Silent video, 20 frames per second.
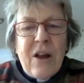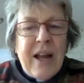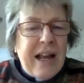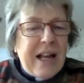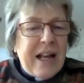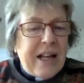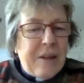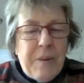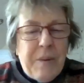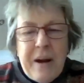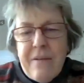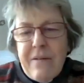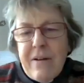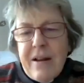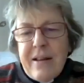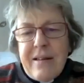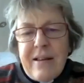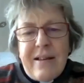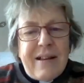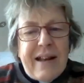
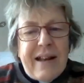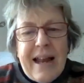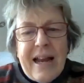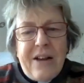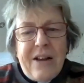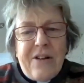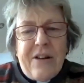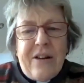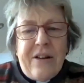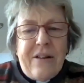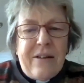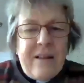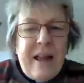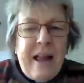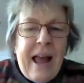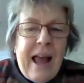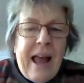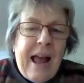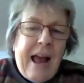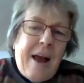experiences, and ages
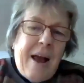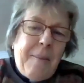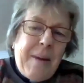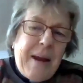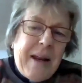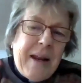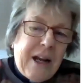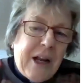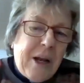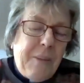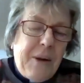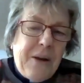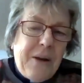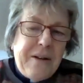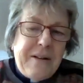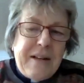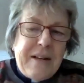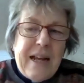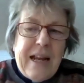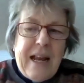um, in a
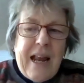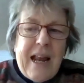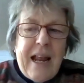community.